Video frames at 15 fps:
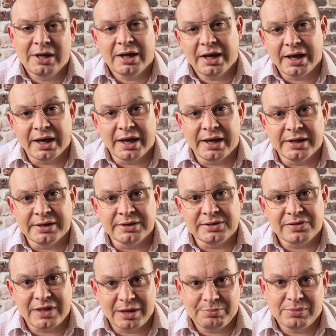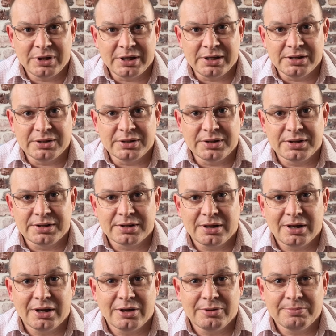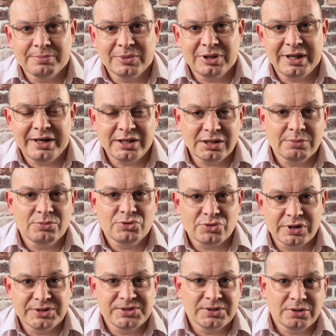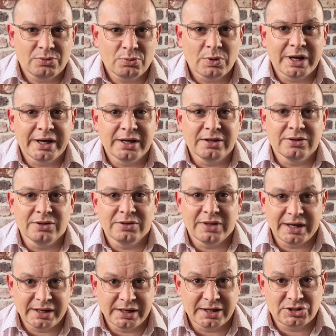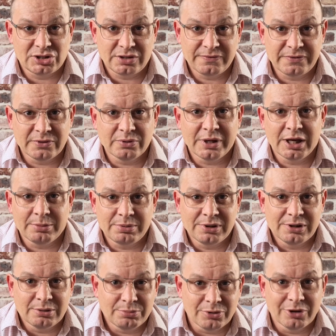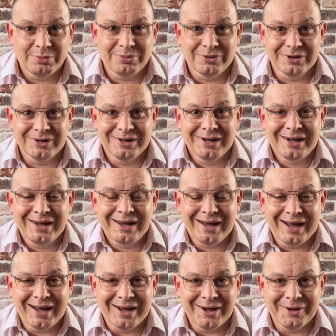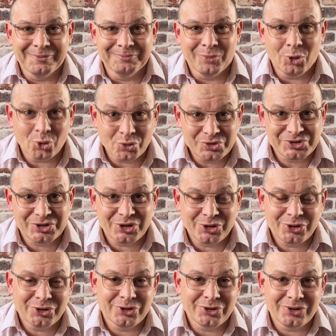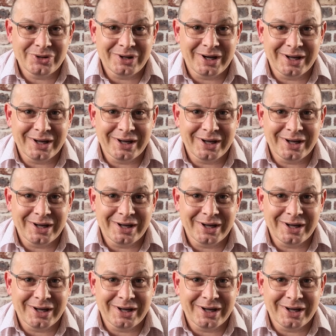And that means letting them dress in a way that they actually feel happy and appropriate. Also,